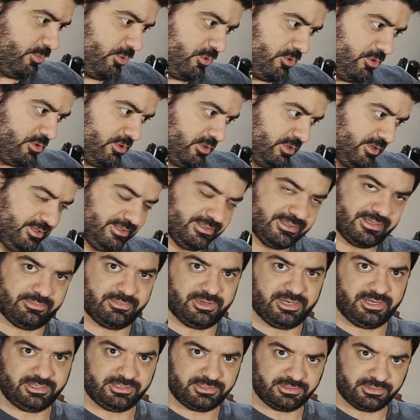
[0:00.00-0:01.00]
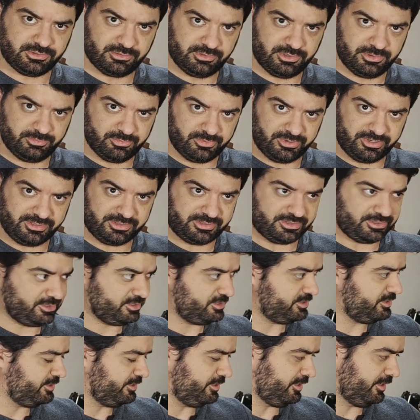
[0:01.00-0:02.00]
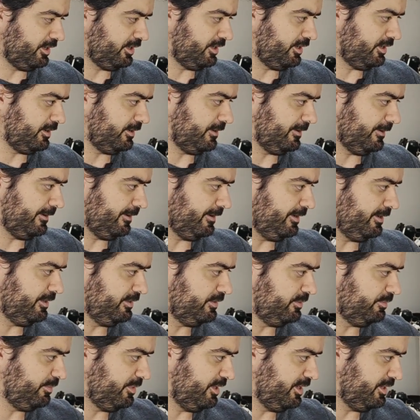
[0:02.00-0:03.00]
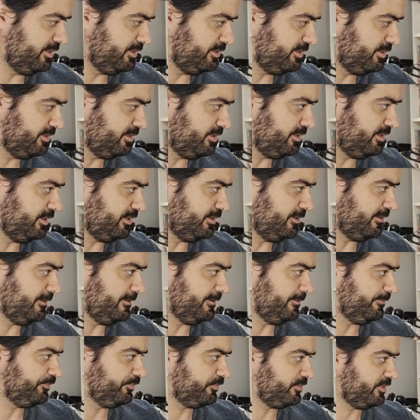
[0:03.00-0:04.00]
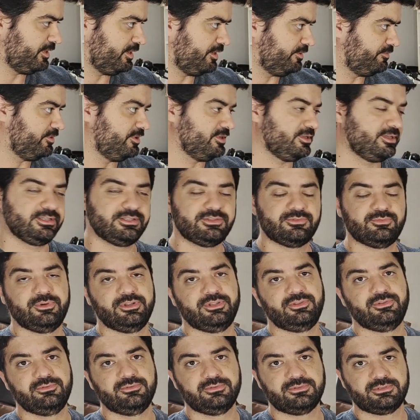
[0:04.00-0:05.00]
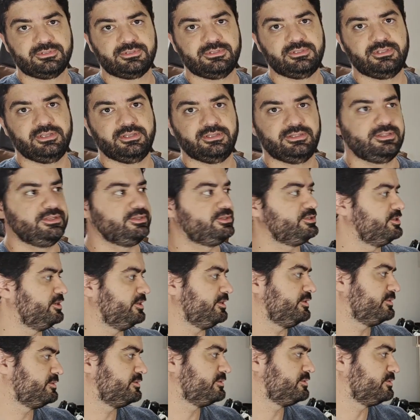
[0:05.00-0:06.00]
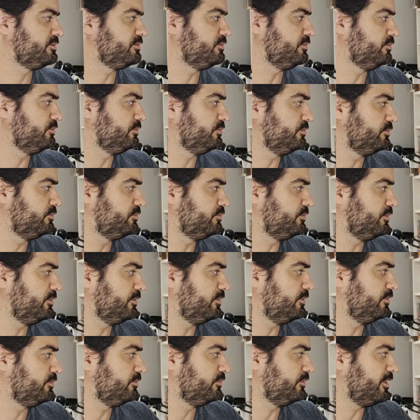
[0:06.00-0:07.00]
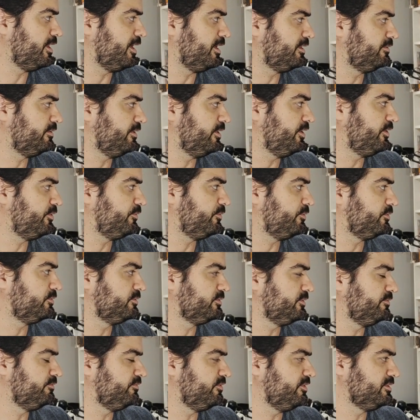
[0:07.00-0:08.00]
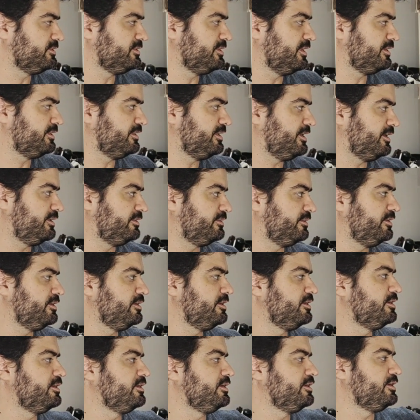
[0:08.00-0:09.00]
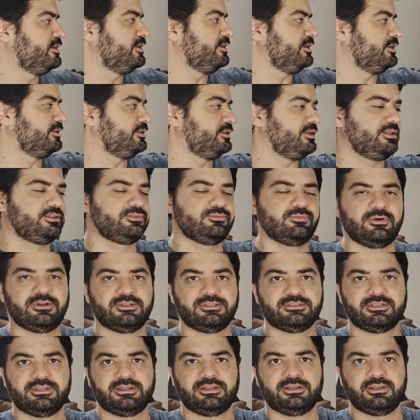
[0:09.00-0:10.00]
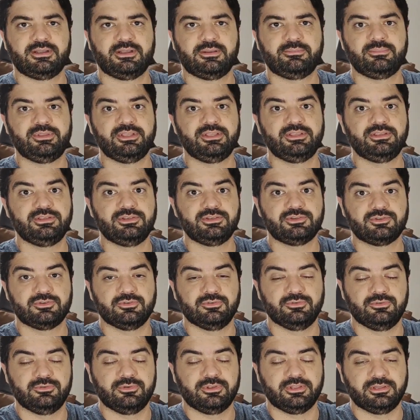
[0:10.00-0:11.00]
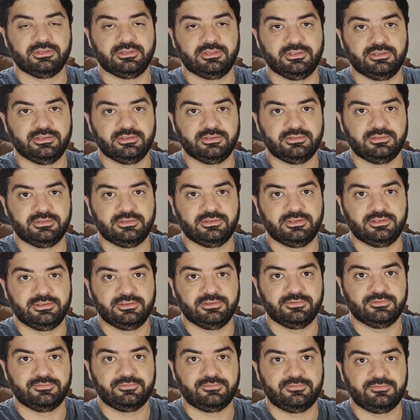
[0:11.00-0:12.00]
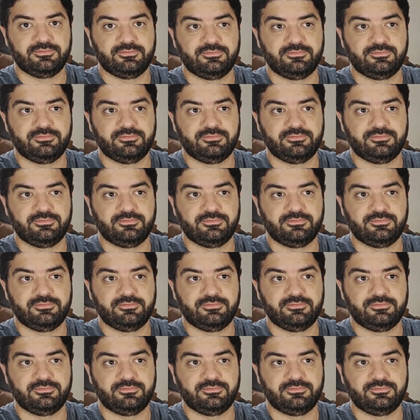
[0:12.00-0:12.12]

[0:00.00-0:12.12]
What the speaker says: more stability to the printer. It makes, I think it reduces the chance to get errors and things like that, and that was a big issue in the